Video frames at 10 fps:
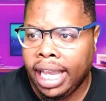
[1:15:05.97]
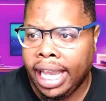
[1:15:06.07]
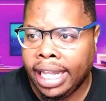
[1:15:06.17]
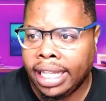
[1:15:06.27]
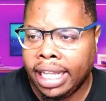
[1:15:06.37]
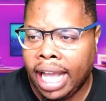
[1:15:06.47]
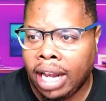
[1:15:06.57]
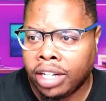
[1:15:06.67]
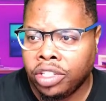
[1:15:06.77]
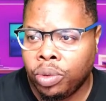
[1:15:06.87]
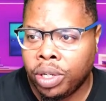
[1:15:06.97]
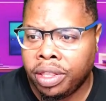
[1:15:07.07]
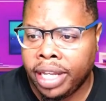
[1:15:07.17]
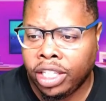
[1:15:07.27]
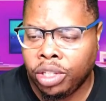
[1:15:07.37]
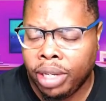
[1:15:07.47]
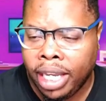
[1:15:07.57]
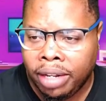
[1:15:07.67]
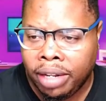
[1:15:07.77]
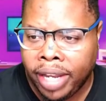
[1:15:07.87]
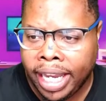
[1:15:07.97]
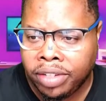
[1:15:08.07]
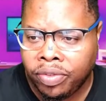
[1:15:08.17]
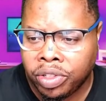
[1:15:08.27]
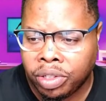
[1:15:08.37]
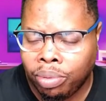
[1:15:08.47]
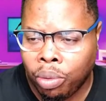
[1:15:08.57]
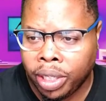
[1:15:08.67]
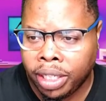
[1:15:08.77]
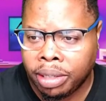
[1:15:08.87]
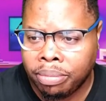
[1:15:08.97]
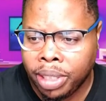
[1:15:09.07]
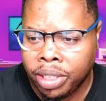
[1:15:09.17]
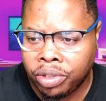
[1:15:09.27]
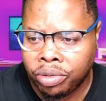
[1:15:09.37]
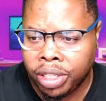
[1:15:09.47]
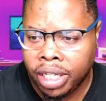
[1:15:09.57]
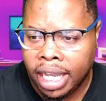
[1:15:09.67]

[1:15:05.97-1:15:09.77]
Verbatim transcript: And I, just want to thank you in advance for supporting the ministry